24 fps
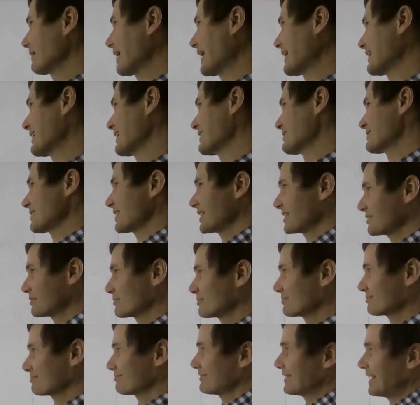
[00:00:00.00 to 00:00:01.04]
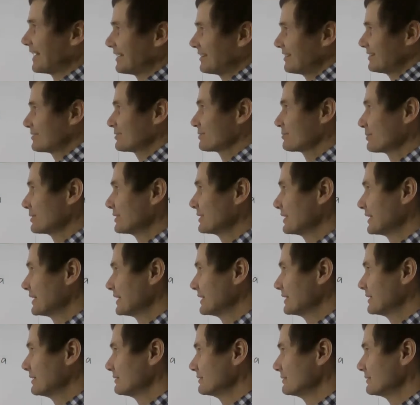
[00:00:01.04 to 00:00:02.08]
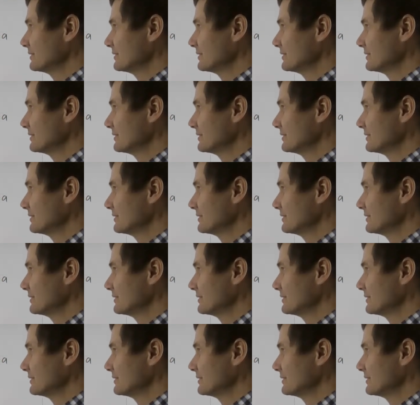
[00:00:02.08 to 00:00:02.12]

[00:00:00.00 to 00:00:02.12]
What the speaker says: I guess that is really,